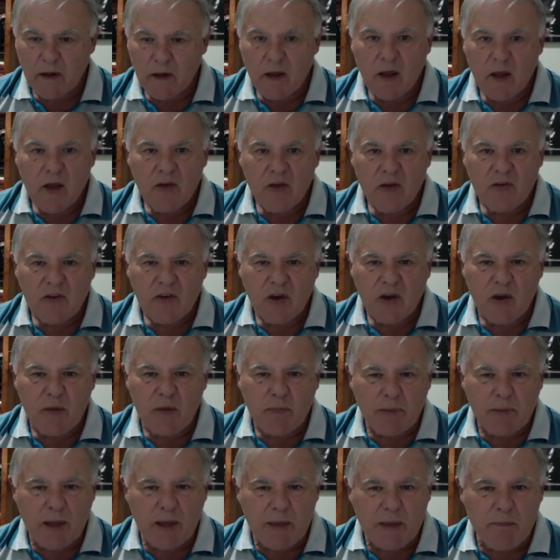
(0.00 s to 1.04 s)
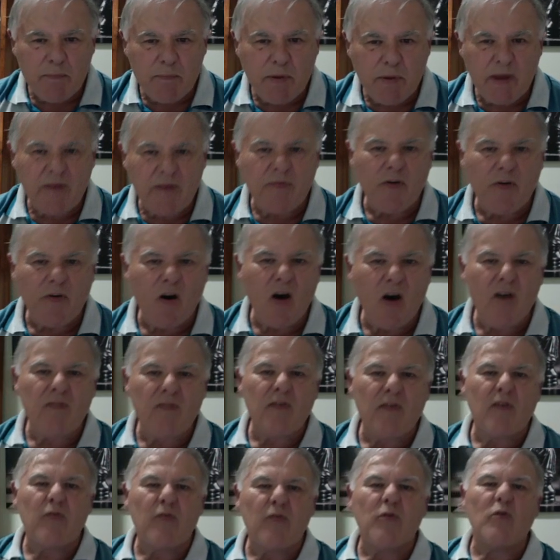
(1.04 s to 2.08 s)
So he played b5, and
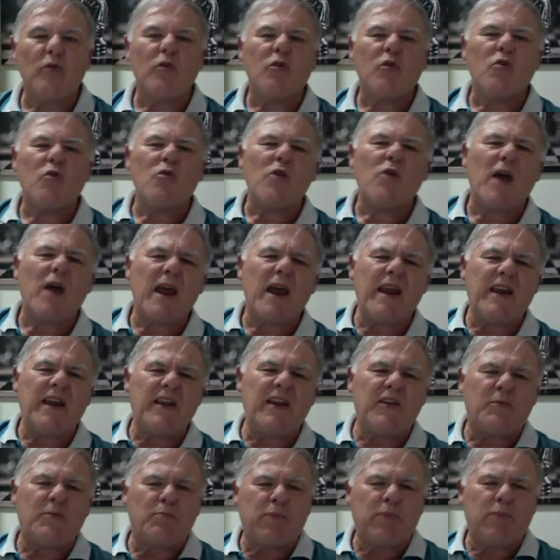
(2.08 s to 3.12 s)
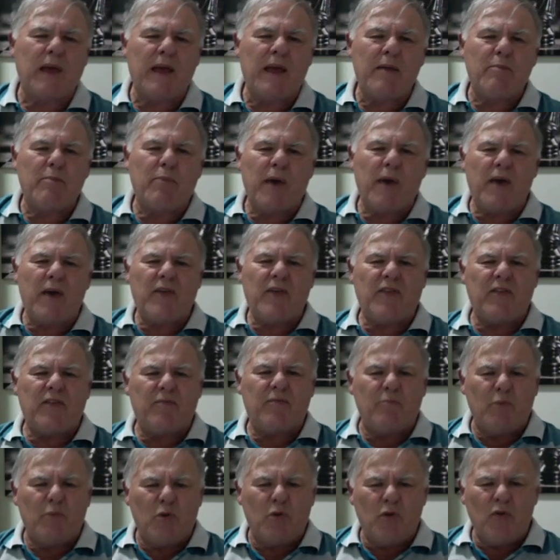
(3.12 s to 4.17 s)
I thought, great, he's playing passive
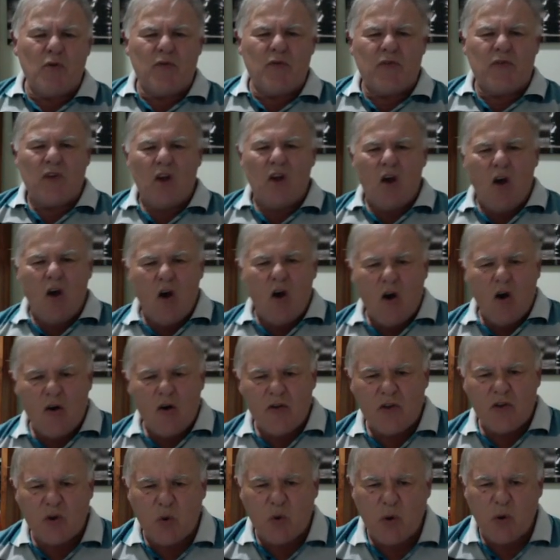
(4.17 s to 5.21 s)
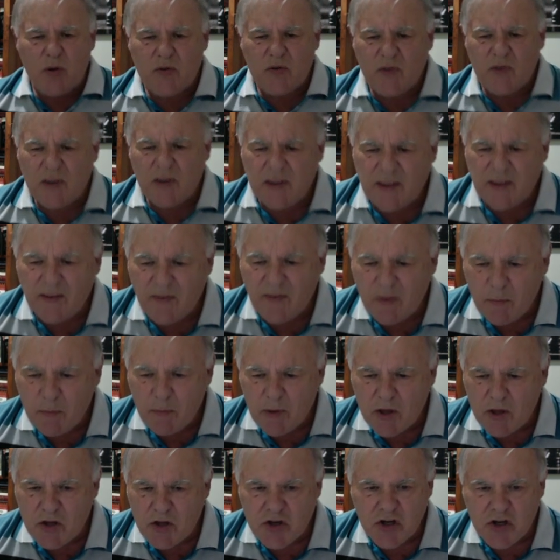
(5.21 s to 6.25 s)
moves on the queen, so it's giving me
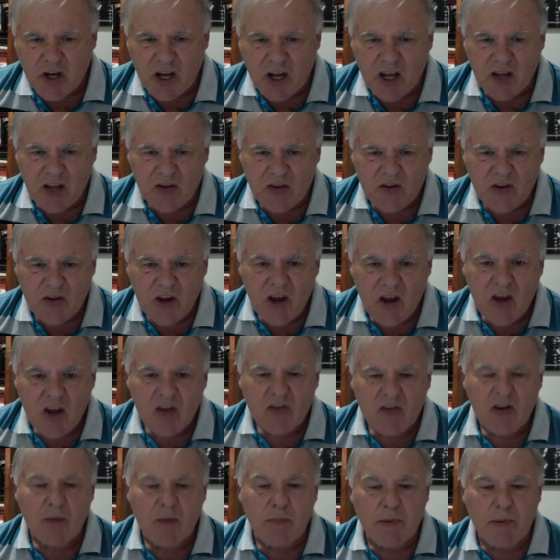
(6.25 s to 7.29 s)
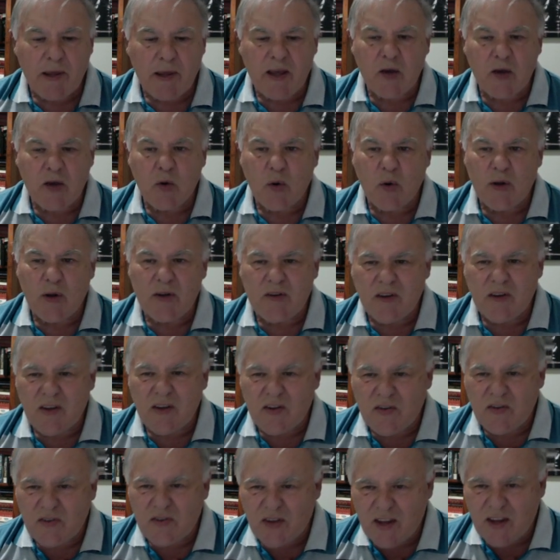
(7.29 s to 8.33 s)
a chance. So I played queen
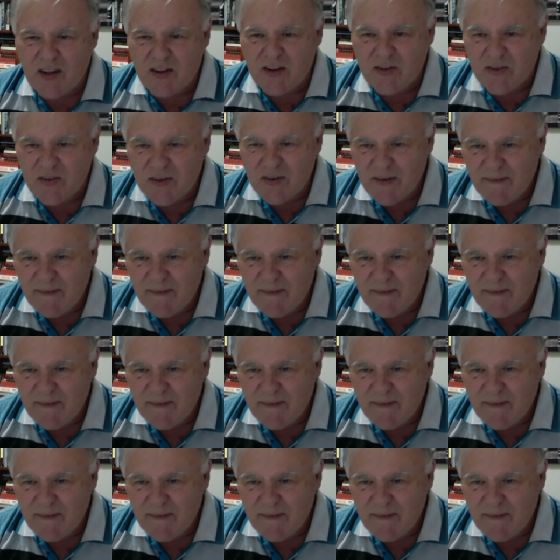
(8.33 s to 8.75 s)
d6.